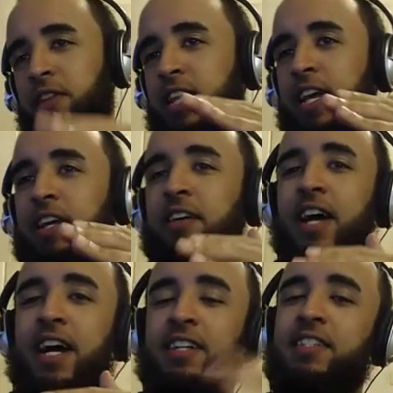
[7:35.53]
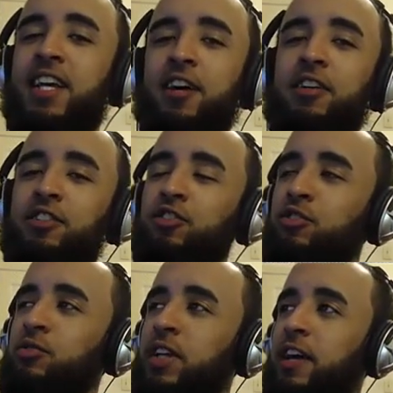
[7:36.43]
thing. I could tell that you're
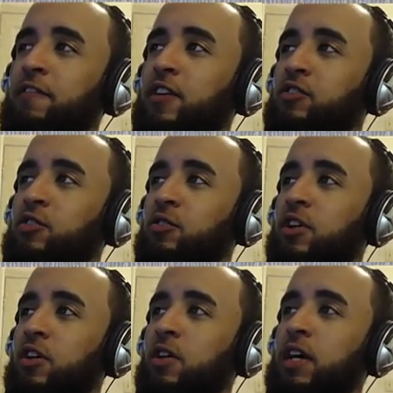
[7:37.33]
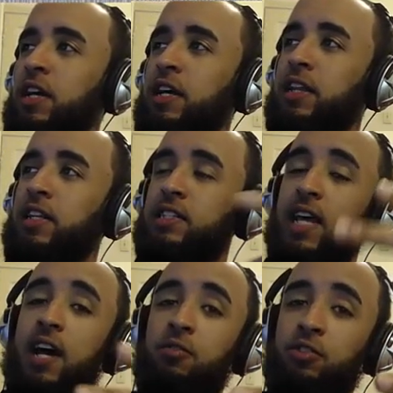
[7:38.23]
using FL Studio. The
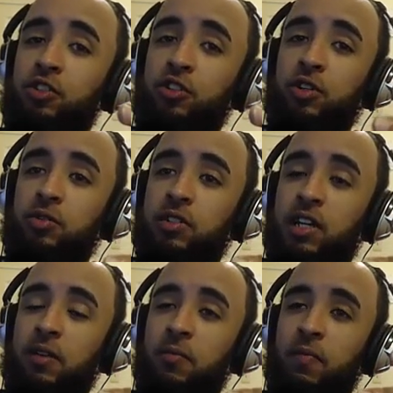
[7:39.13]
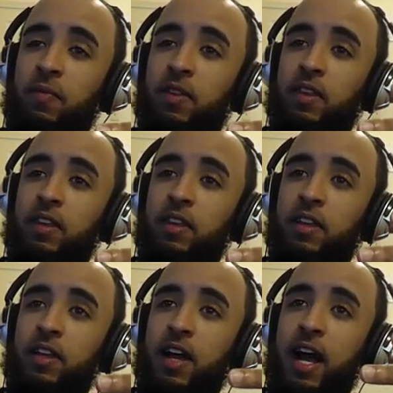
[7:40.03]
sounds you're using,
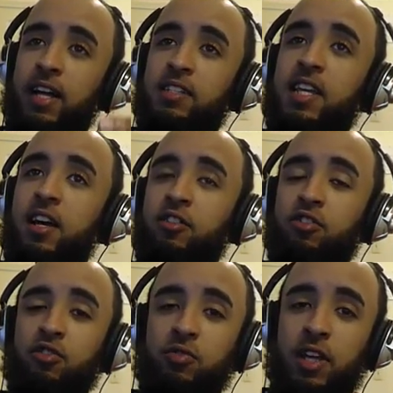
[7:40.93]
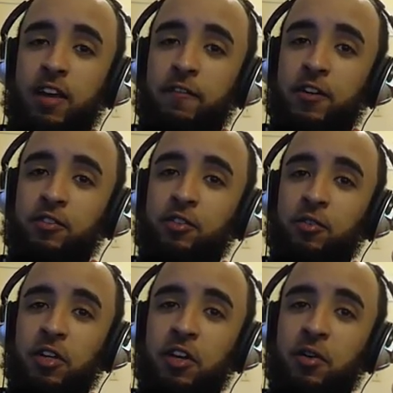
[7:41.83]
I could tell you're using FL
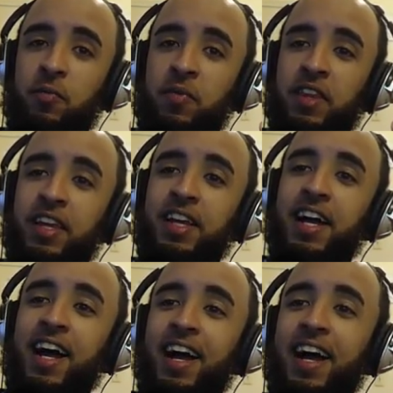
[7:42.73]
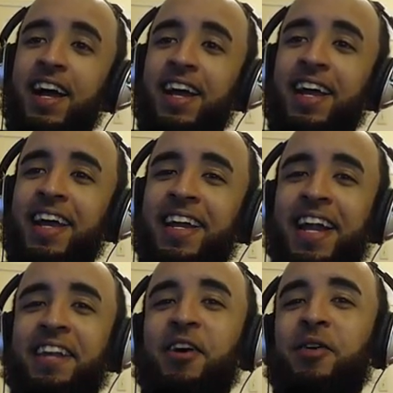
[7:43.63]
Studio. And
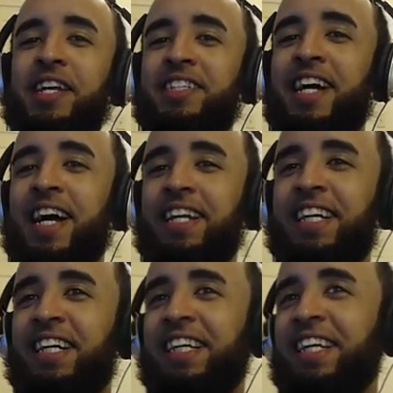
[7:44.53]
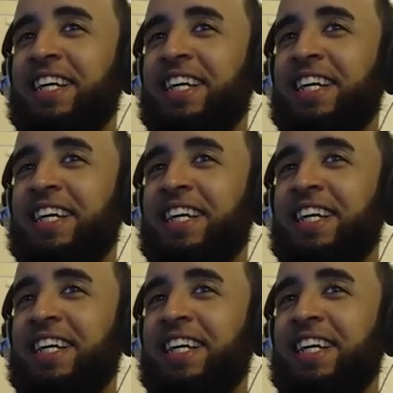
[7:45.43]
I know that's kind of,